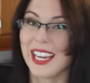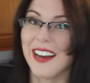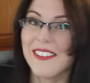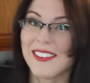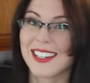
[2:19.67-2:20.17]

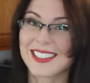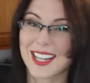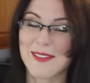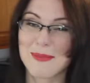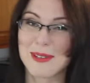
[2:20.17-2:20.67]
out when it's
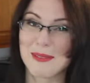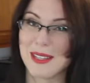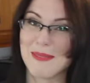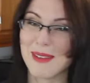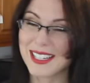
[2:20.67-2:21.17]
time to put them
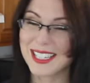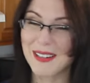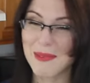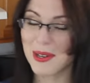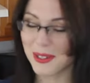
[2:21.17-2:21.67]
in the
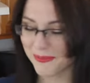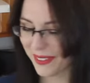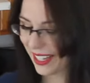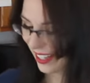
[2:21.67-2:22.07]
mixing bowl.